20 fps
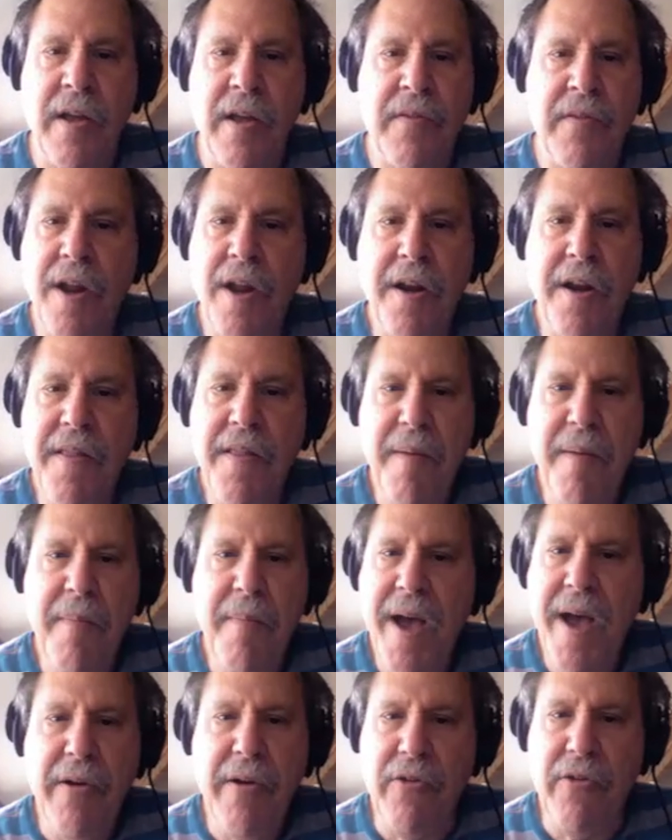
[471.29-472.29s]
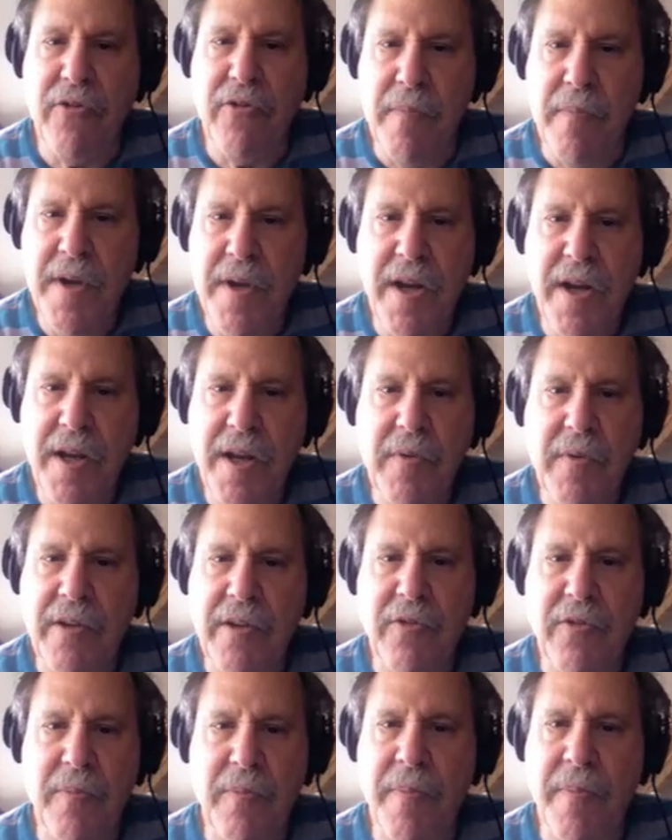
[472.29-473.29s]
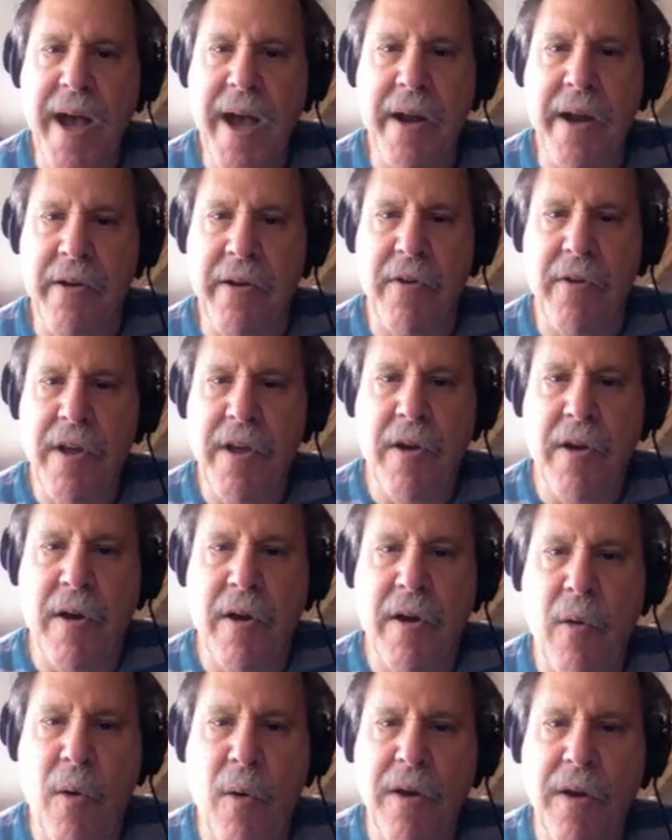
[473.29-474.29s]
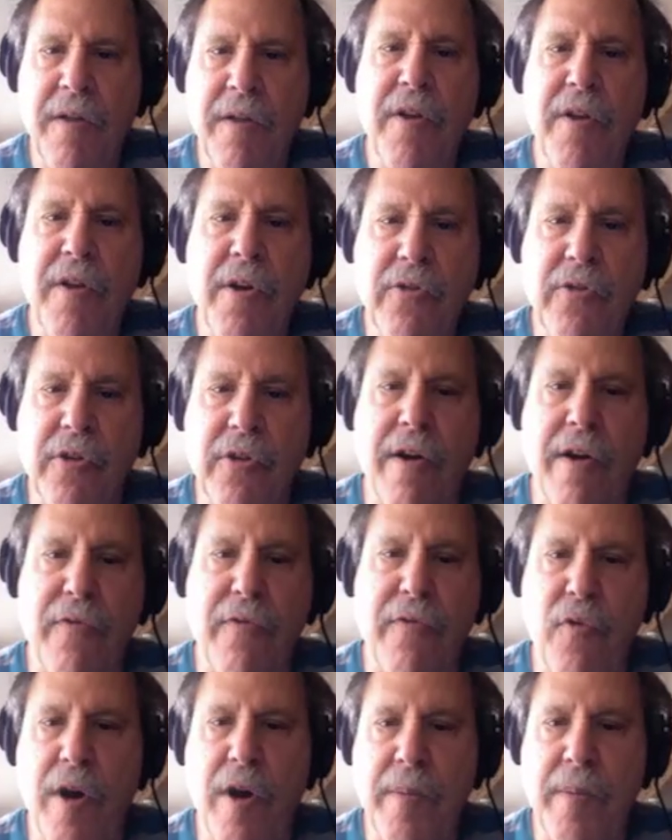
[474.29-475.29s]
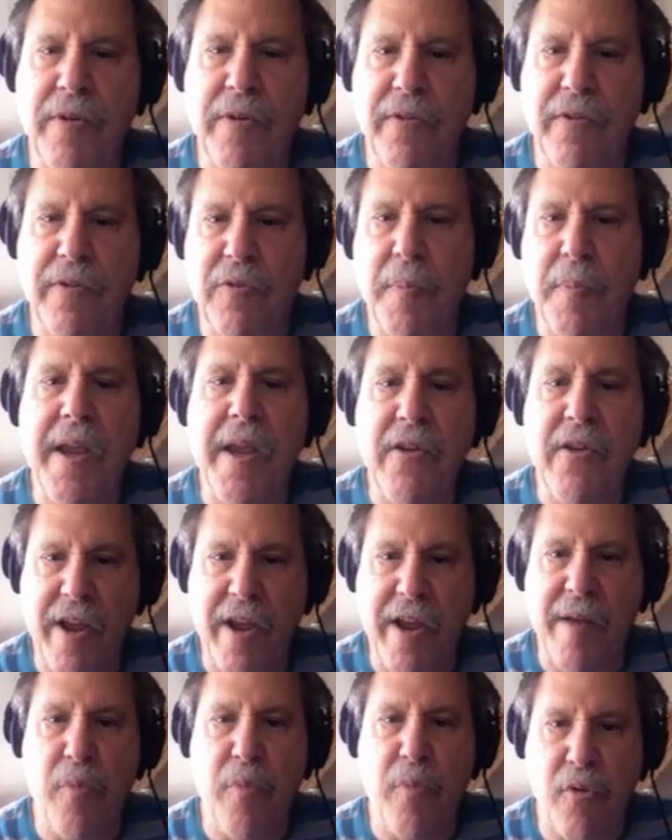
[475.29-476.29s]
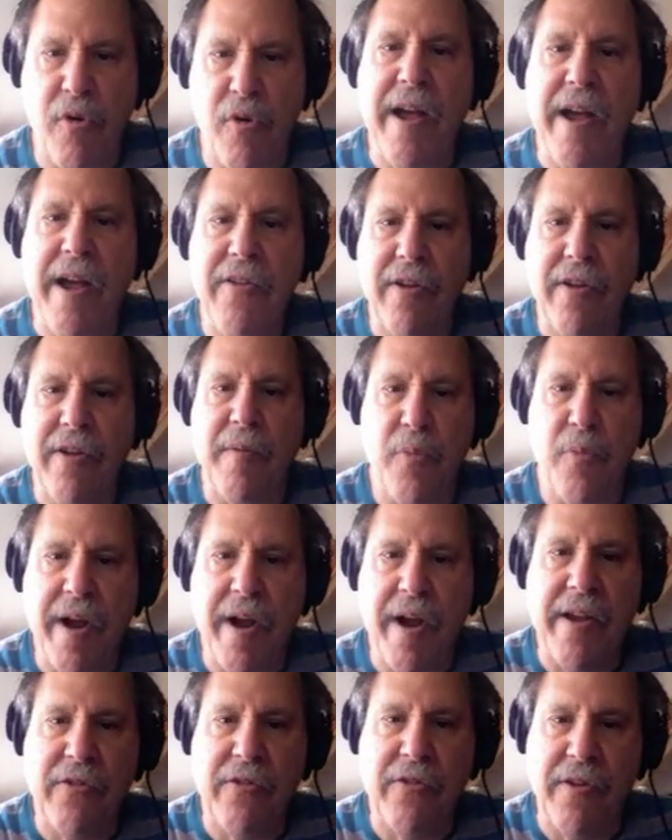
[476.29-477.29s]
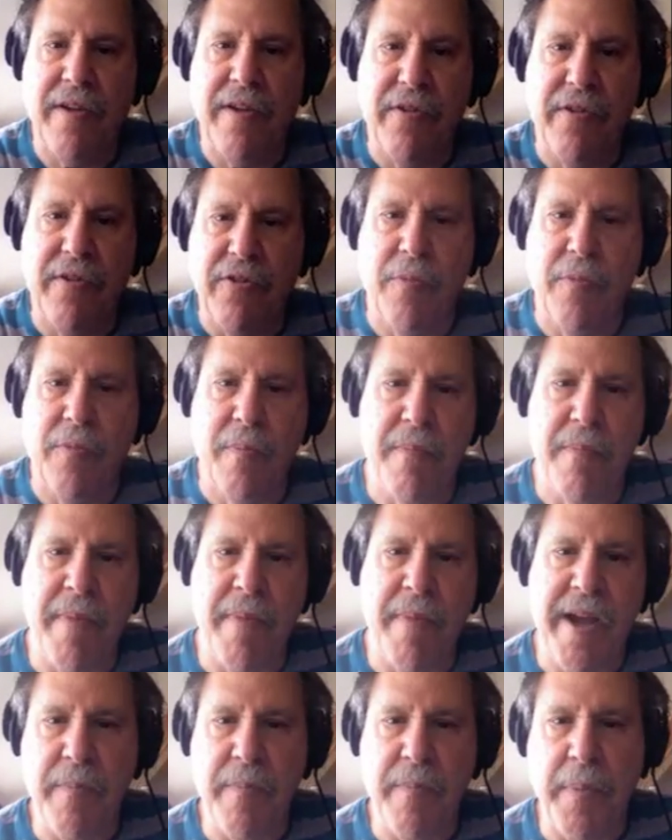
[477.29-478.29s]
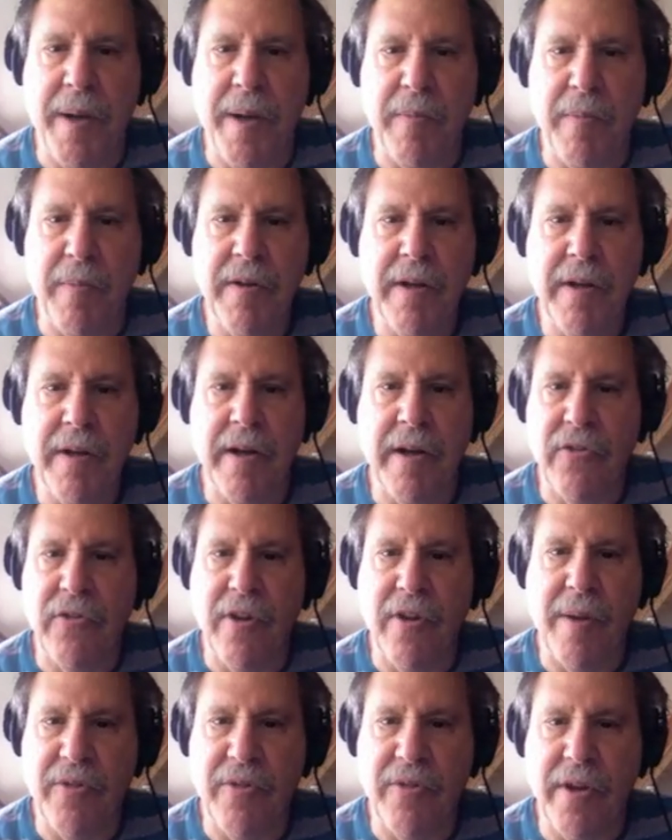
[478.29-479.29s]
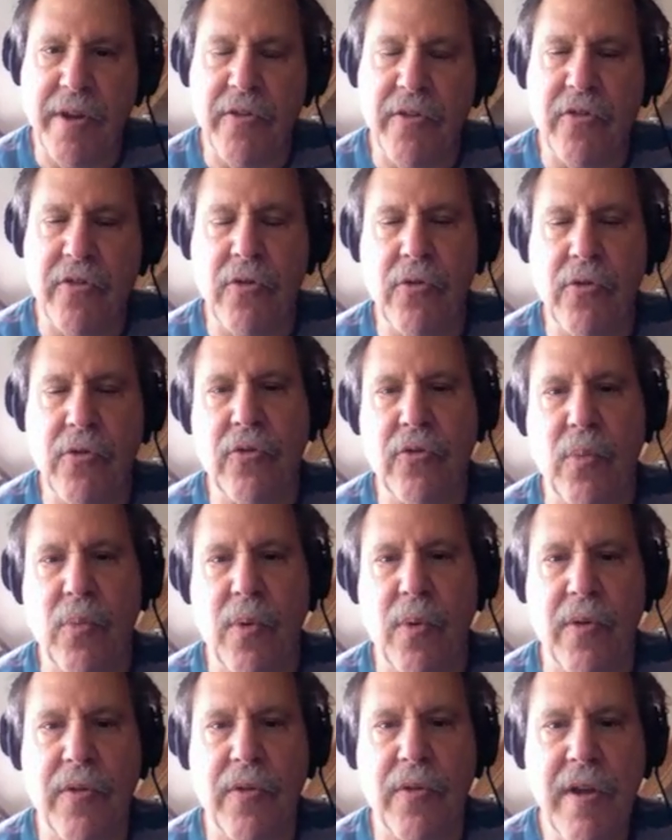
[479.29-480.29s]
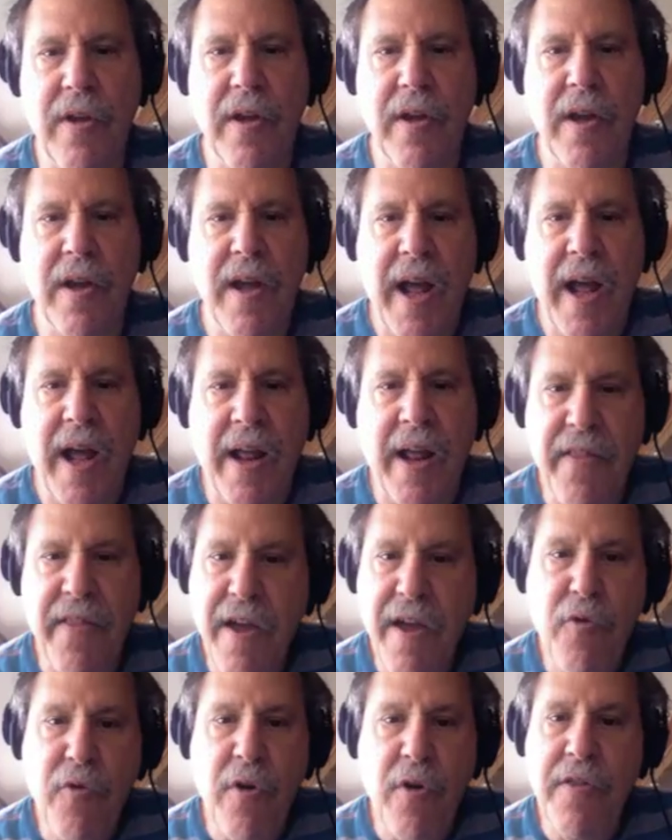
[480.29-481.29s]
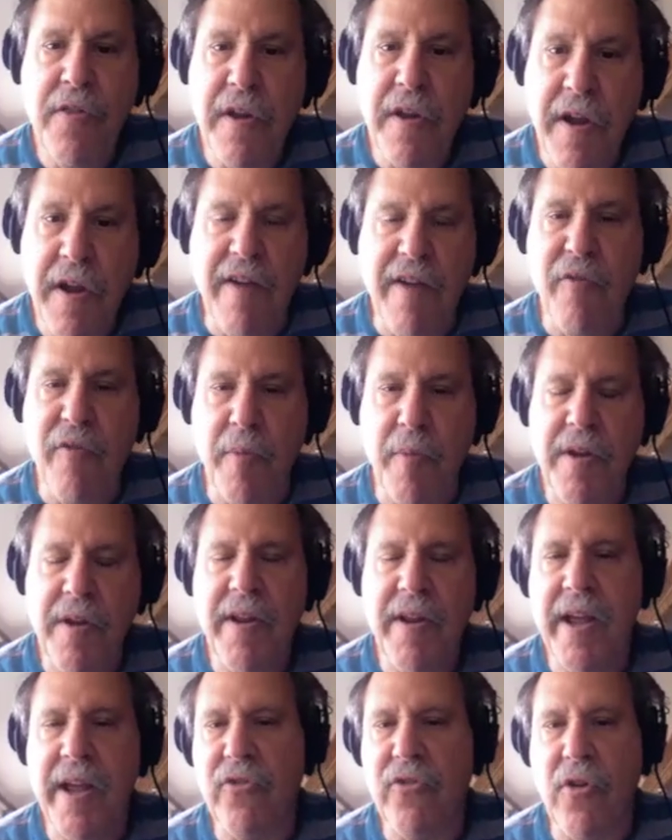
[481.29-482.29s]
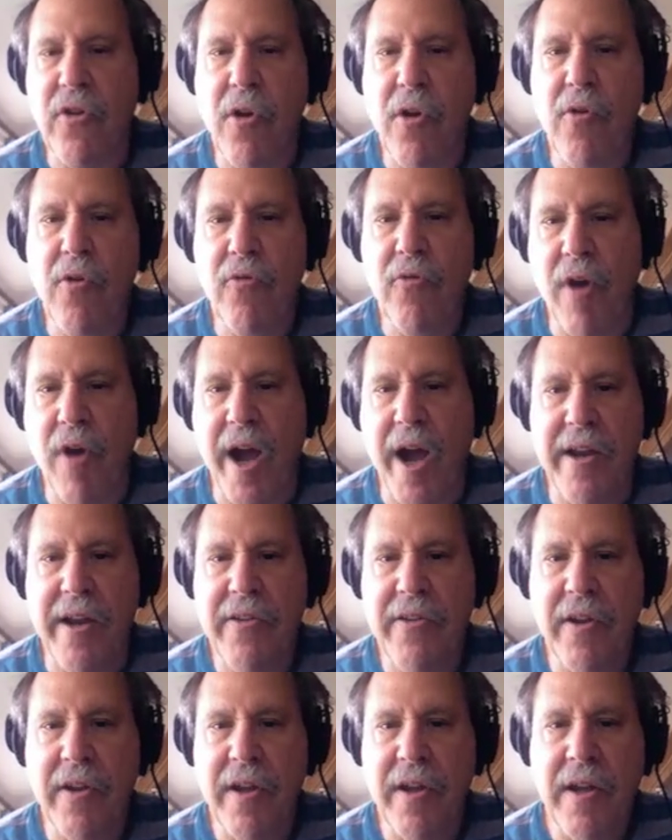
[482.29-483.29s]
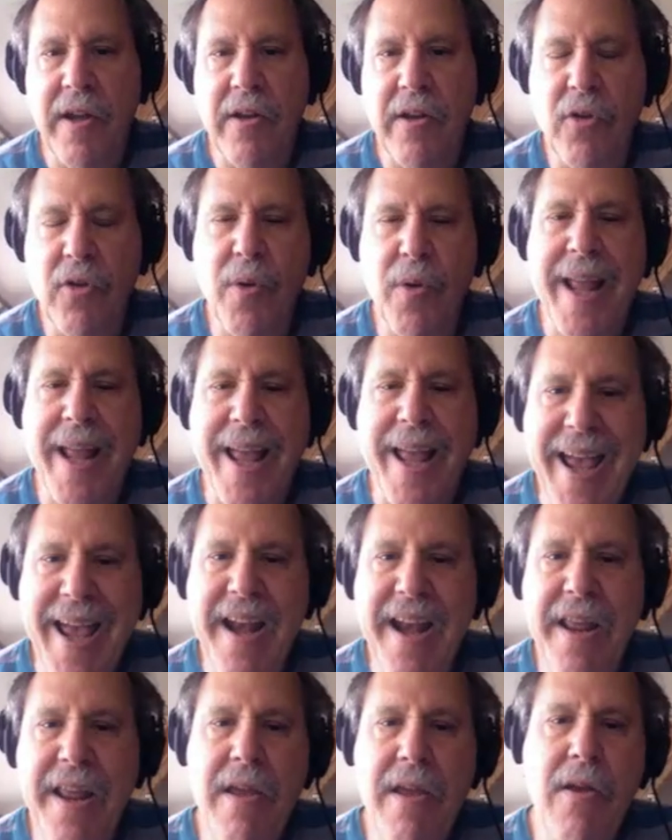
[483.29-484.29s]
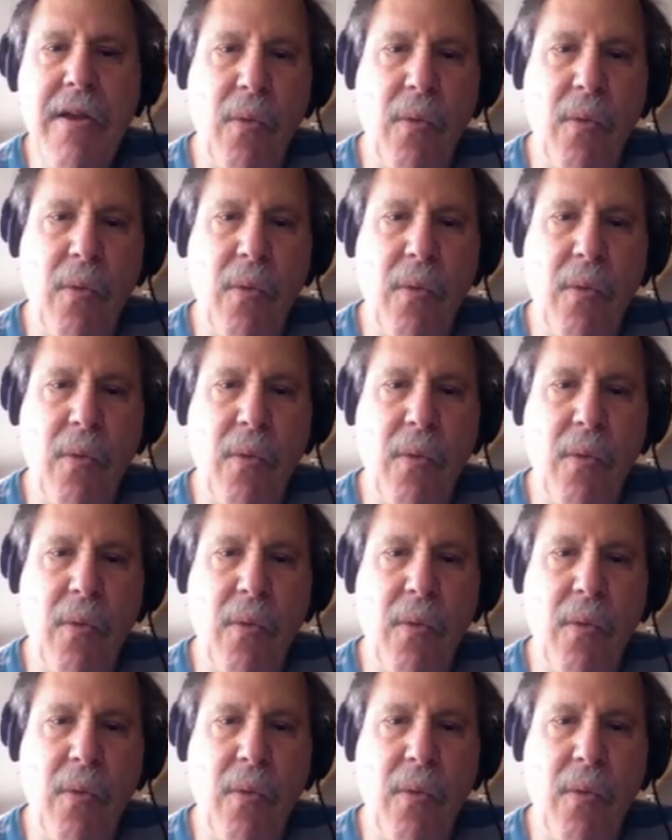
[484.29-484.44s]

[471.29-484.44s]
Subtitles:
None of that matters. The medium doesn't matter. All of those are forms of speech and press if it's made public and in some sense newsworthy. And therefore, the government has no right to in any